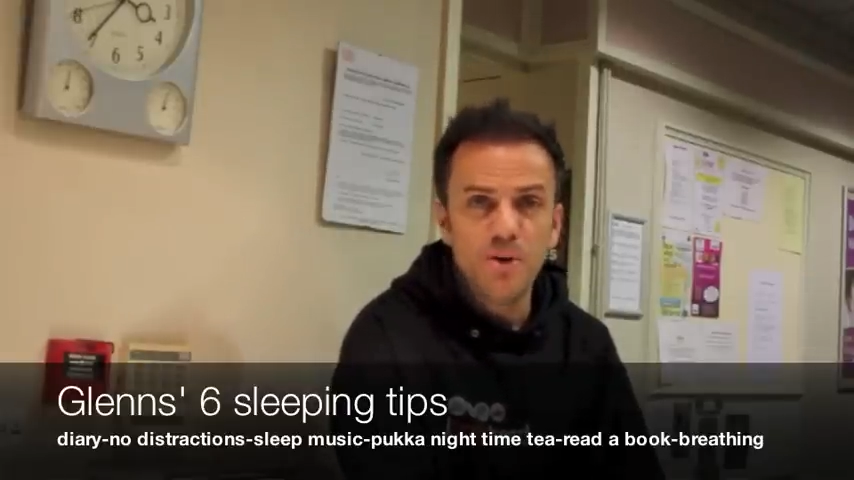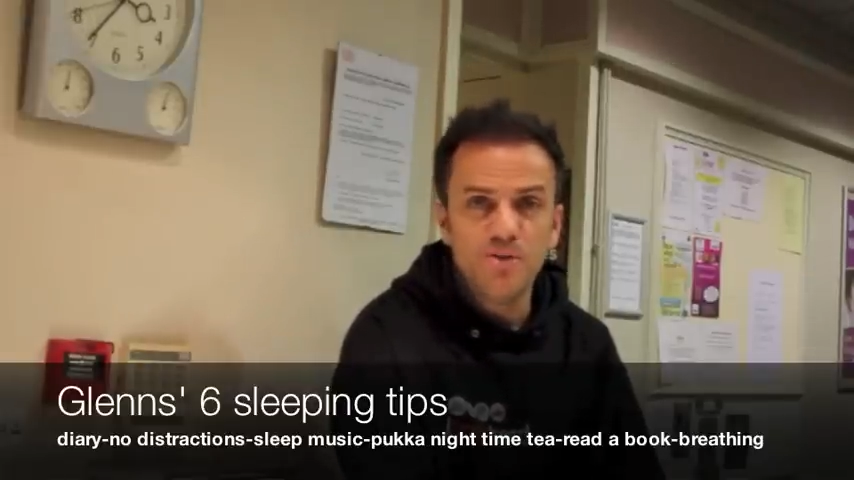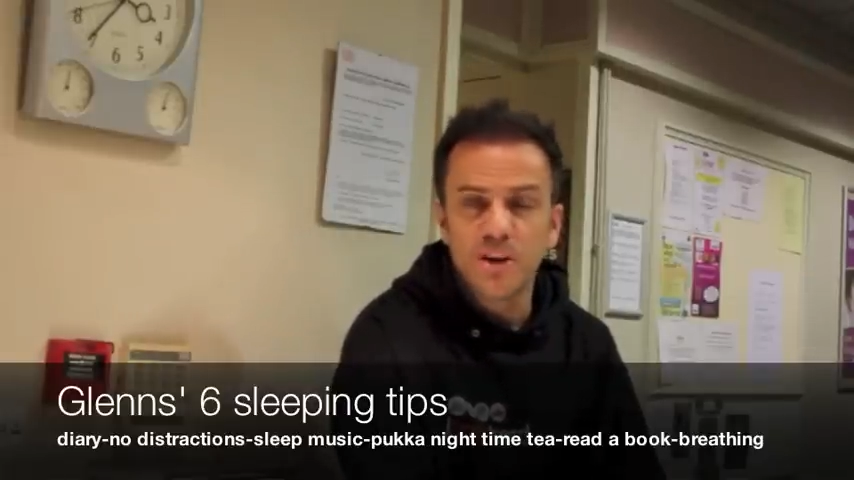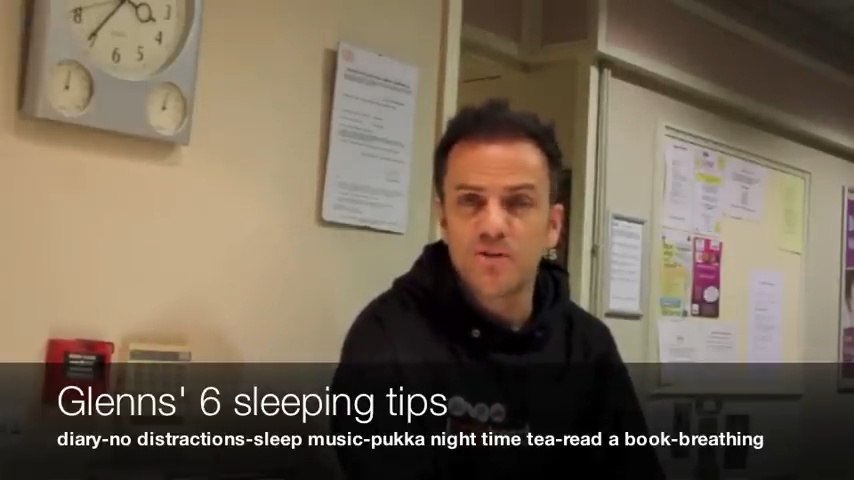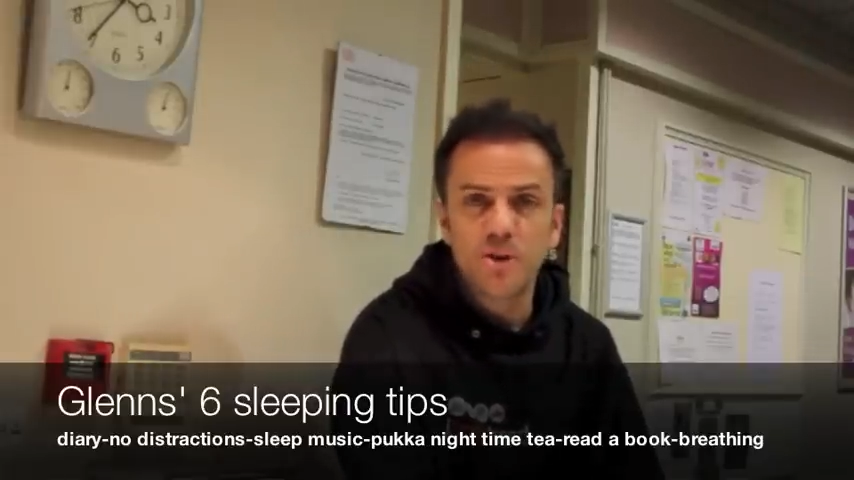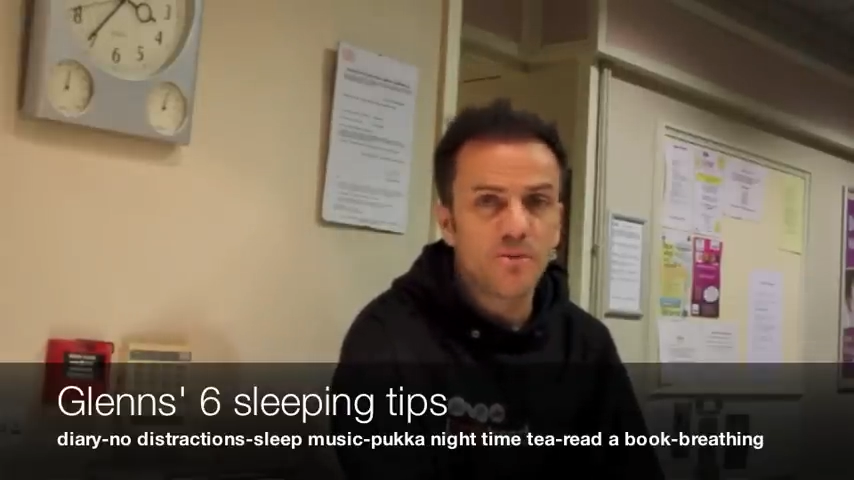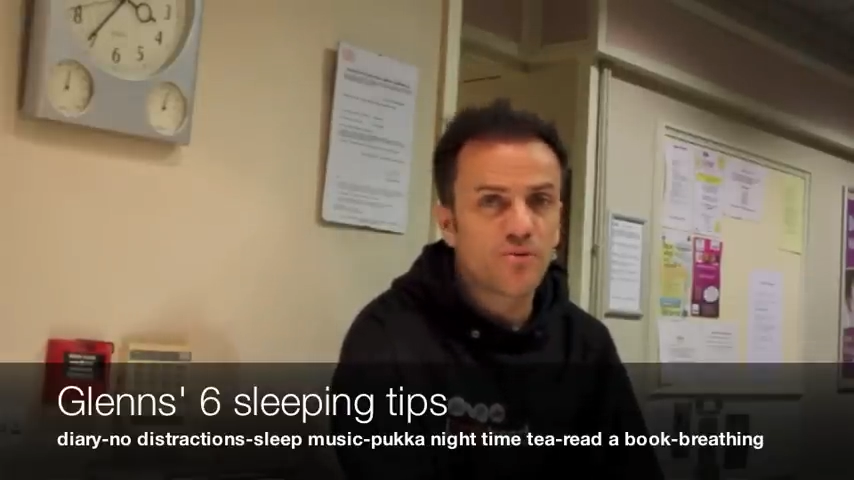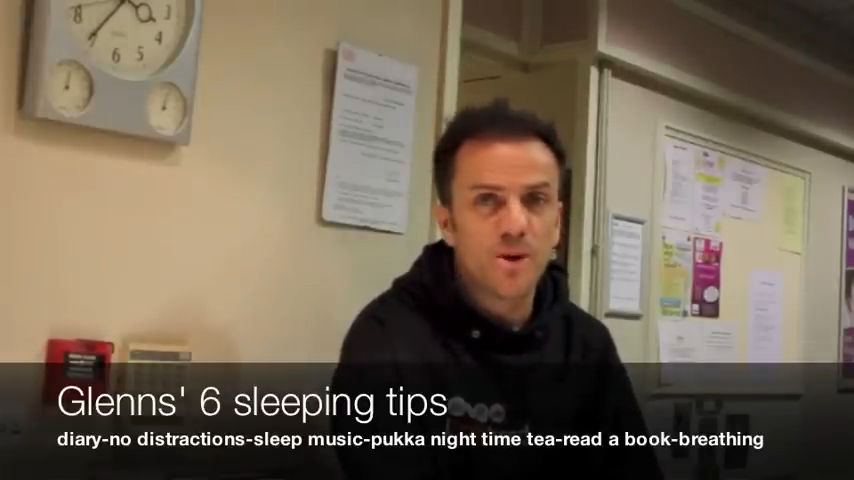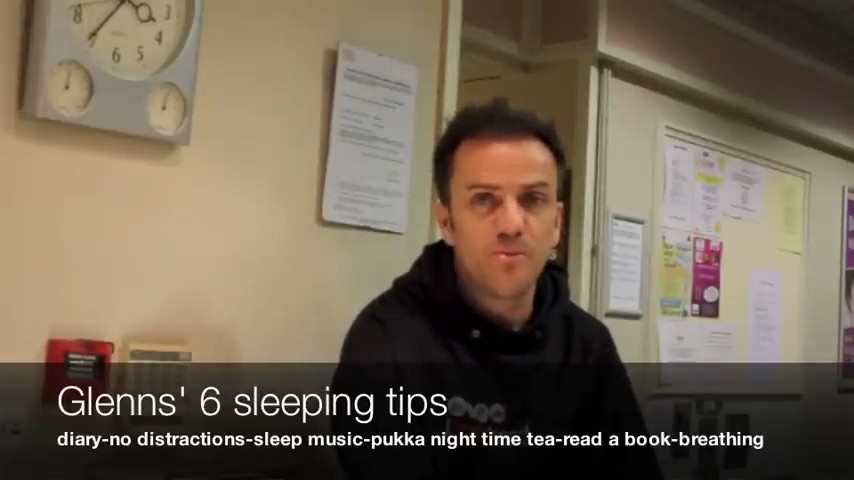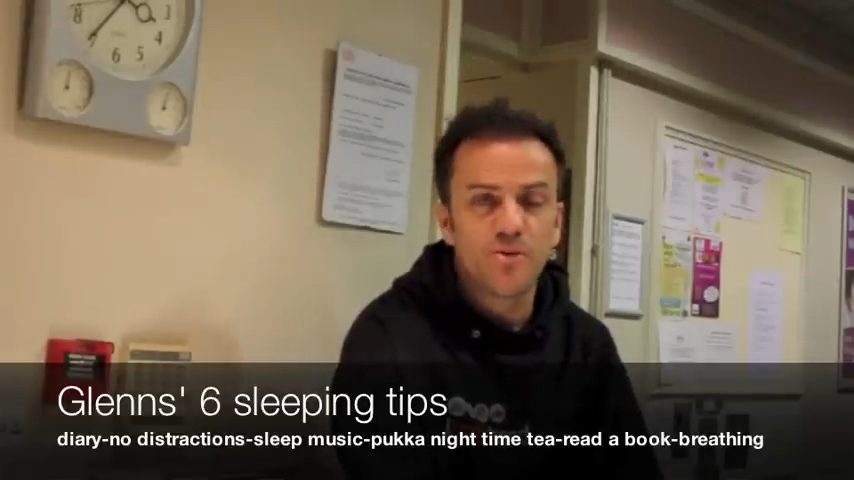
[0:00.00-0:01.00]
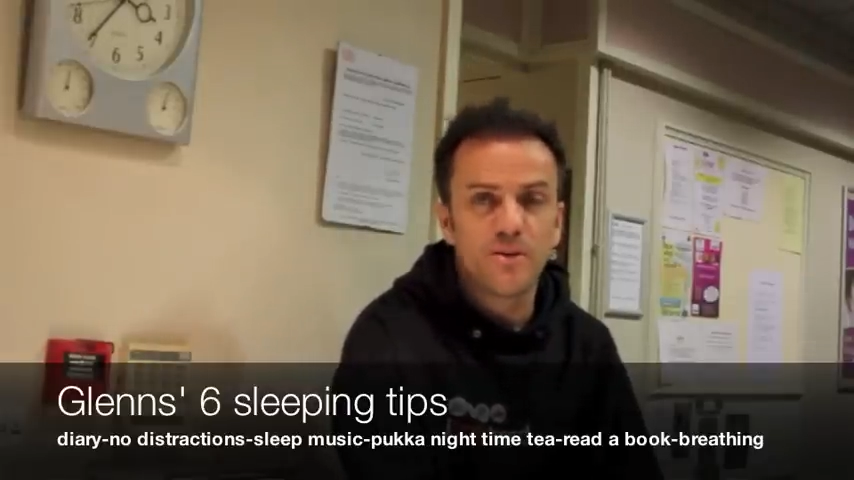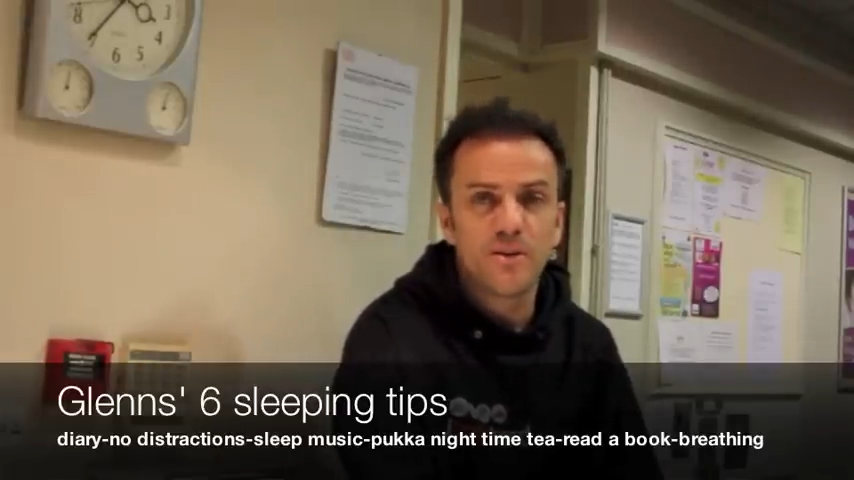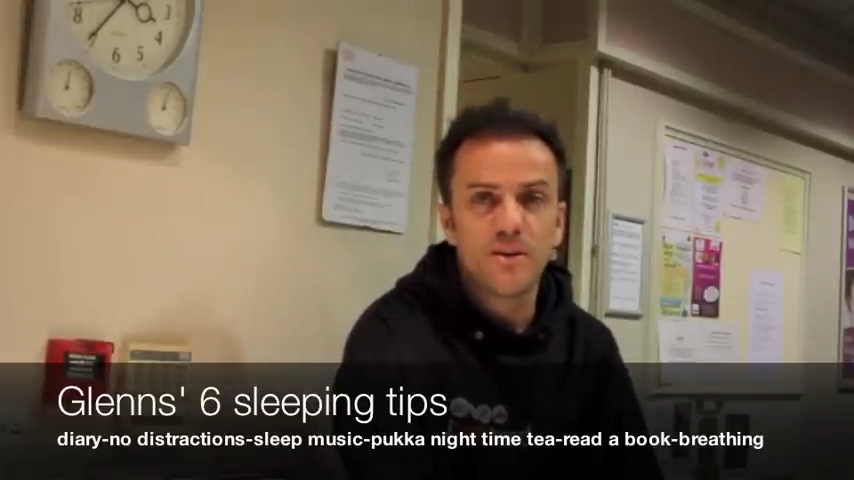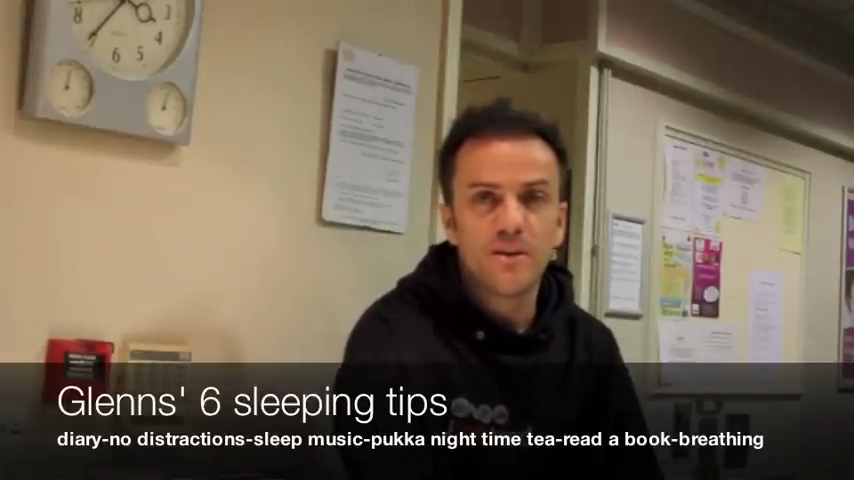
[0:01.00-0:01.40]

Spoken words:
music of some description,